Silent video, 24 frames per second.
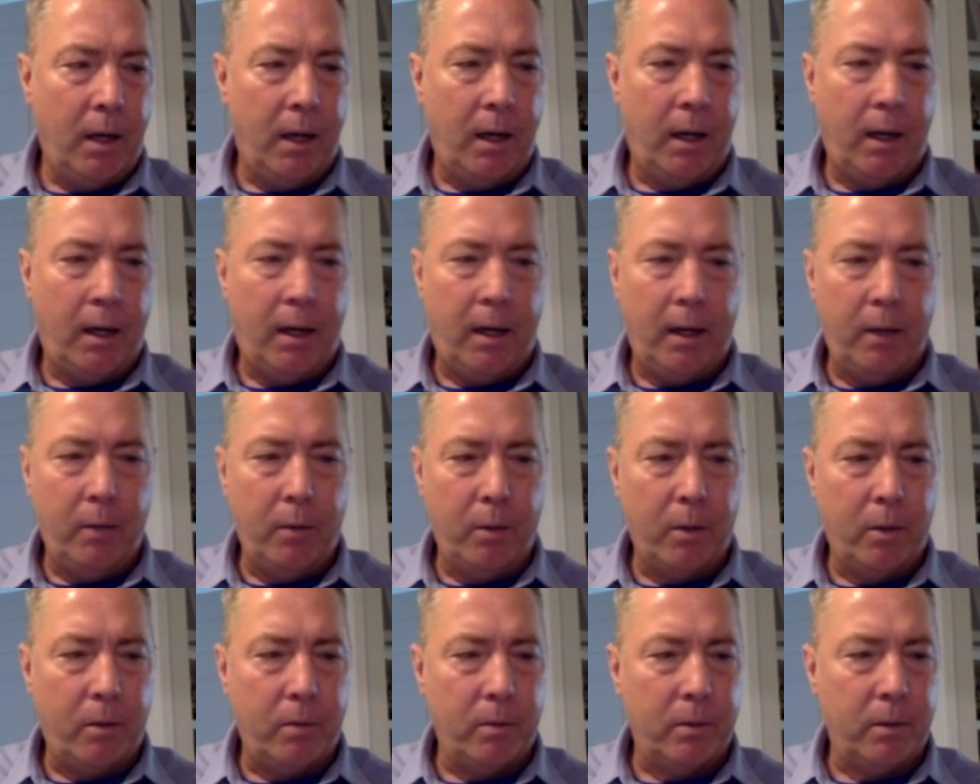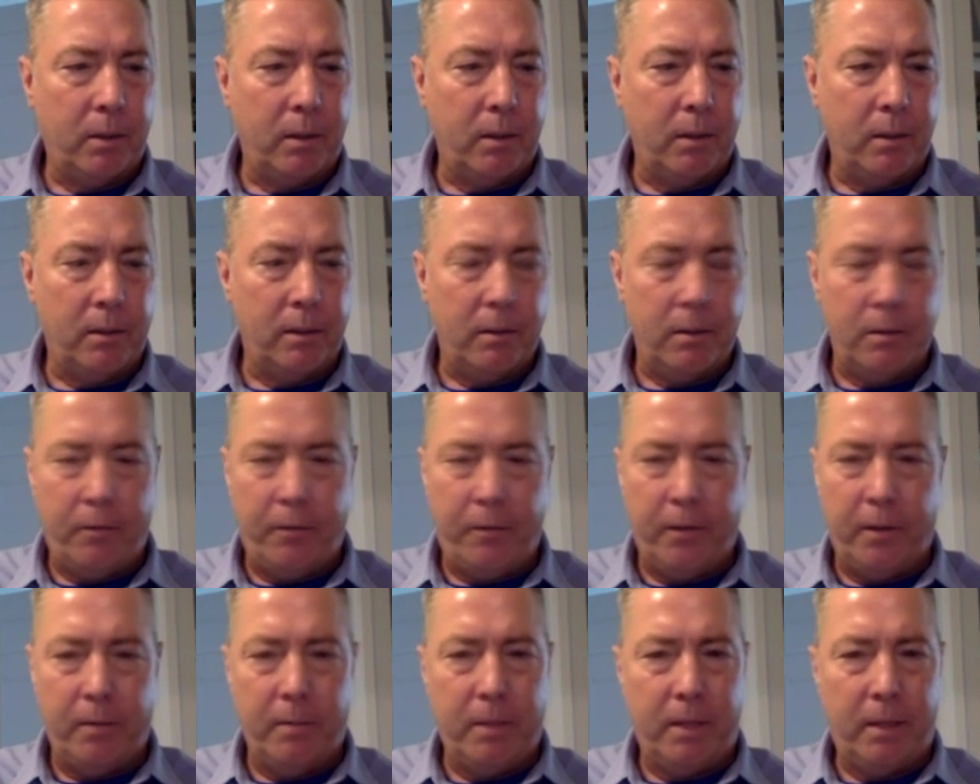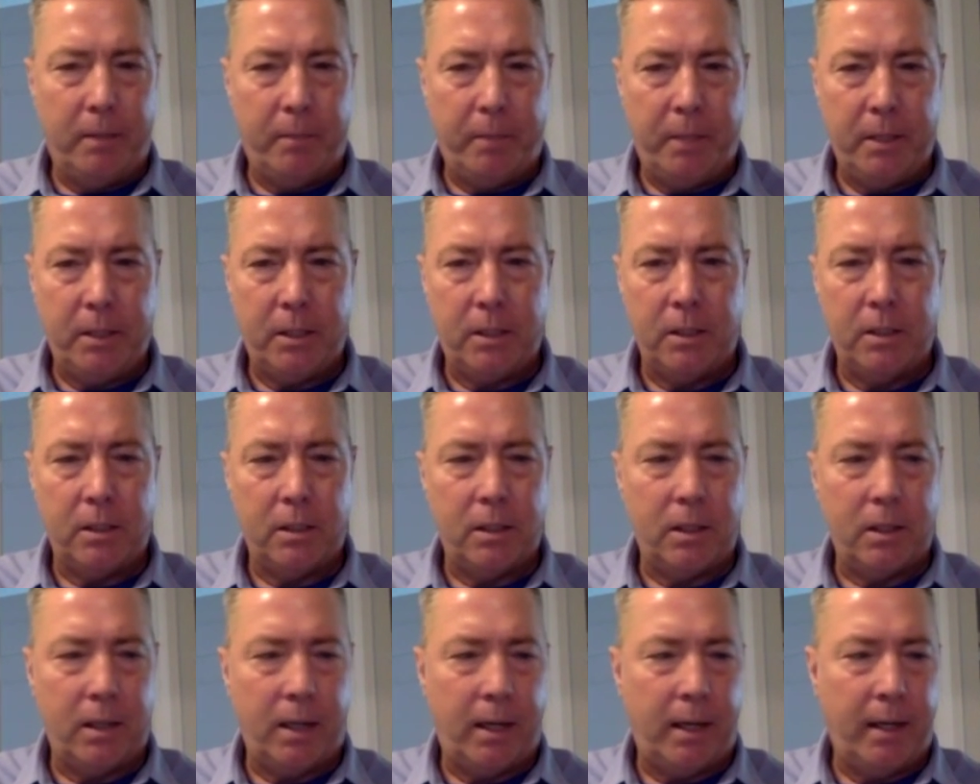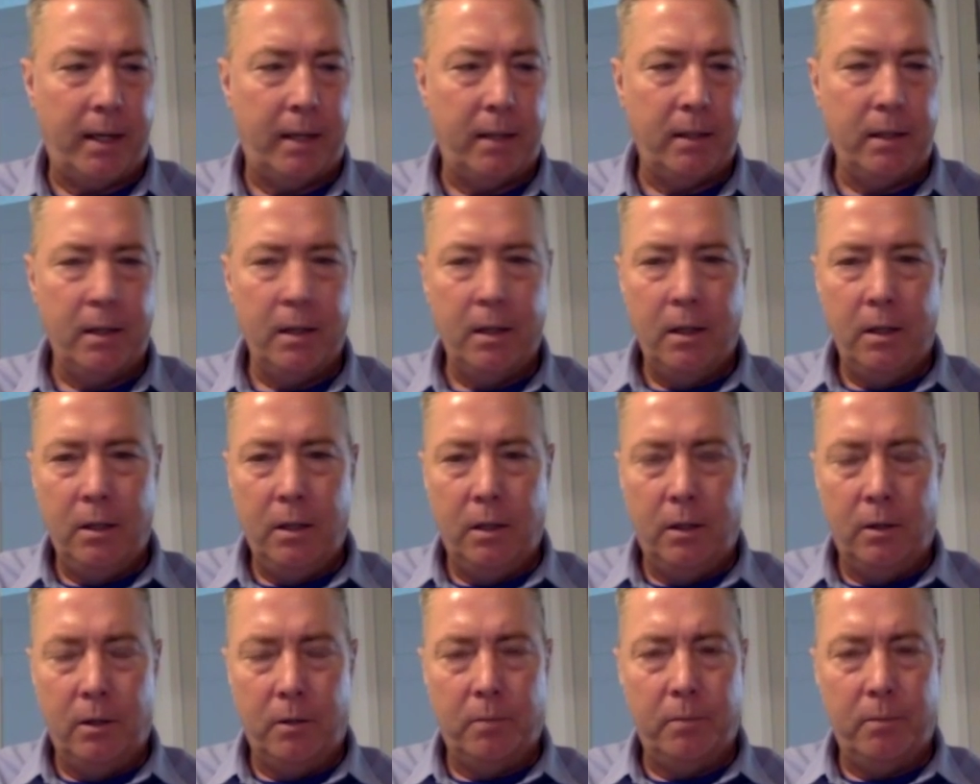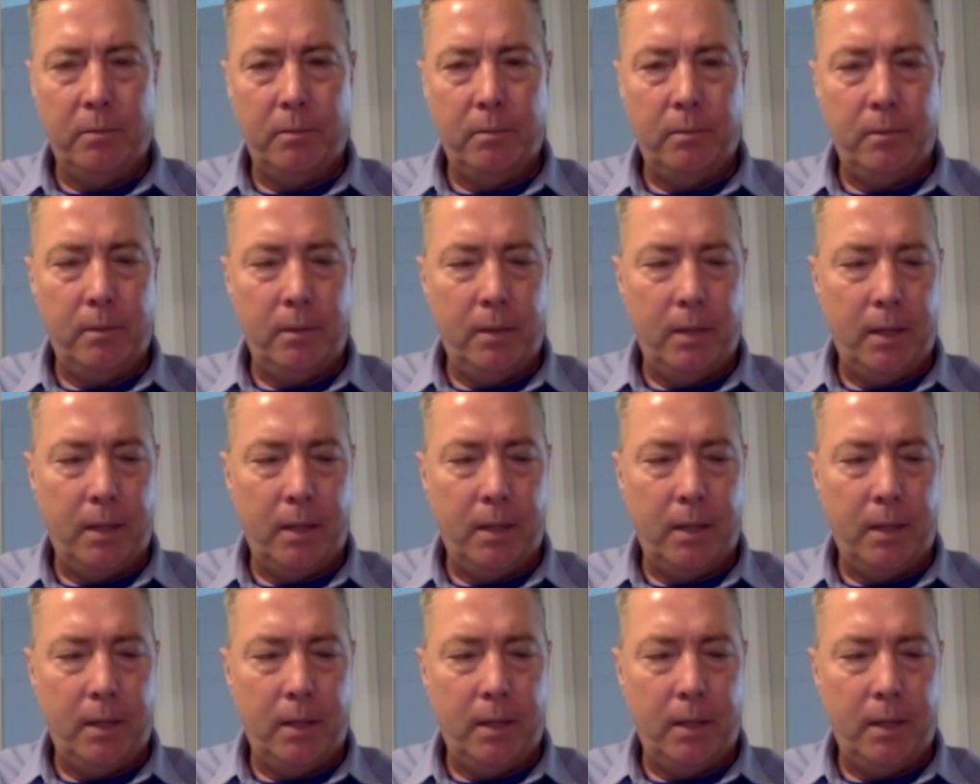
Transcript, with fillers: uh, I worked with a fair amount of patients that had, you know,